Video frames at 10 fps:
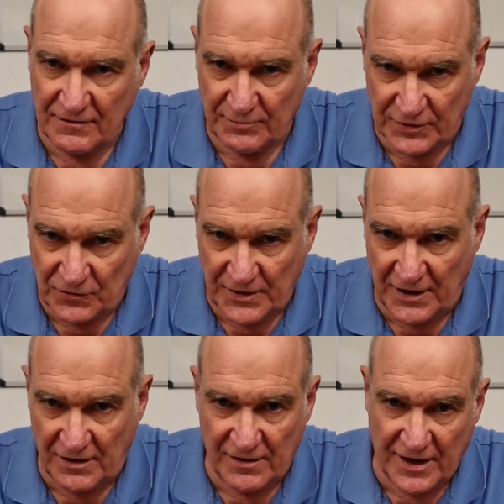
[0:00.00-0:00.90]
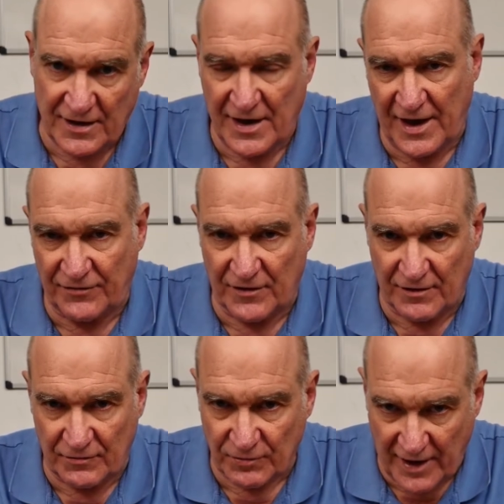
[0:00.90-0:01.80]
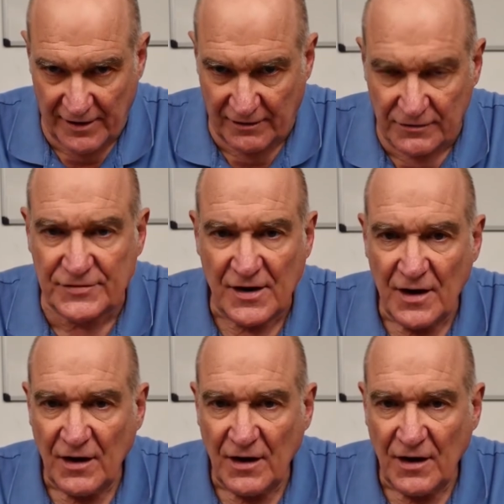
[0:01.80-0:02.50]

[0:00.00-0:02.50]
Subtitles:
between it and the rails